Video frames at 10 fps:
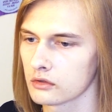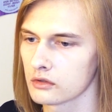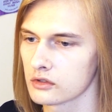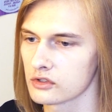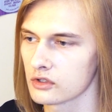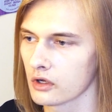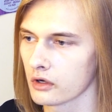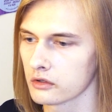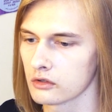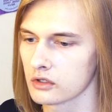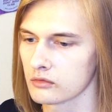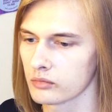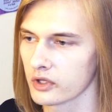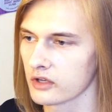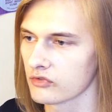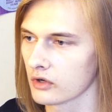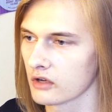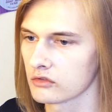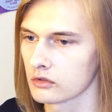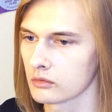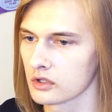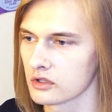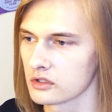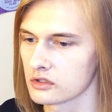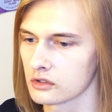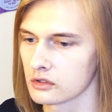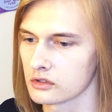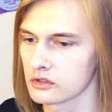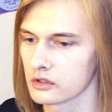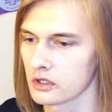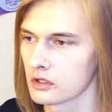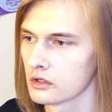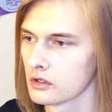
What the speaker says: You can play forever with this, honestly.